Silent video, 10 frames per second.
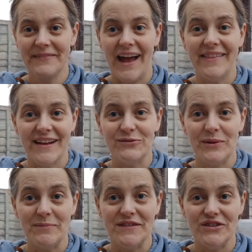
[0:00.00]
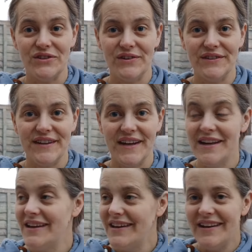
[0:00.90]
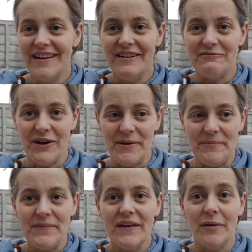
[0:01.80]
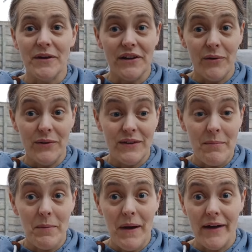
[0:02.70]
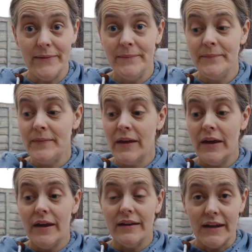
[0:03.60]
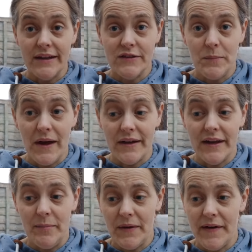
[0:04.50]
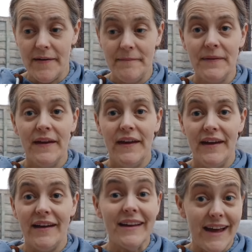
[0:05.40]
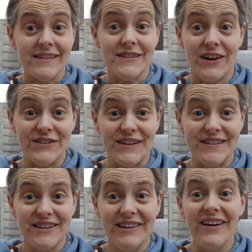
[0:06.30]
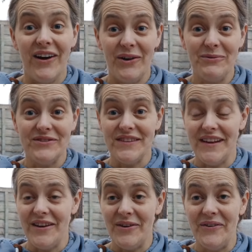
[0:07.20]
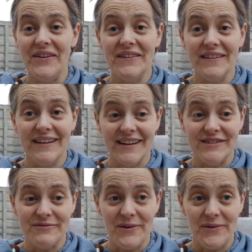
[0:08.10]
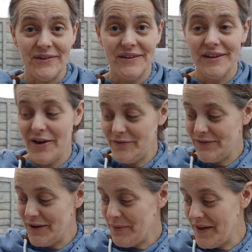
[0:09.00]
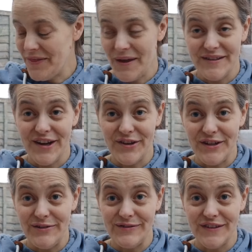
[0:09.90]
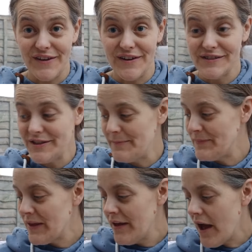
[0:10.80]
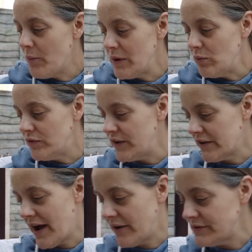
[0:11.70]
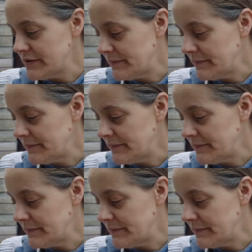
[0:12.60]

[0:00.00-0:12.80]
And that's what I'm stitching on today. Right, I'm going to go and get my pattern, get it into Pattern Keeper, and get started. I will see you later on, hopefully with a tiny new start. And we will figure out.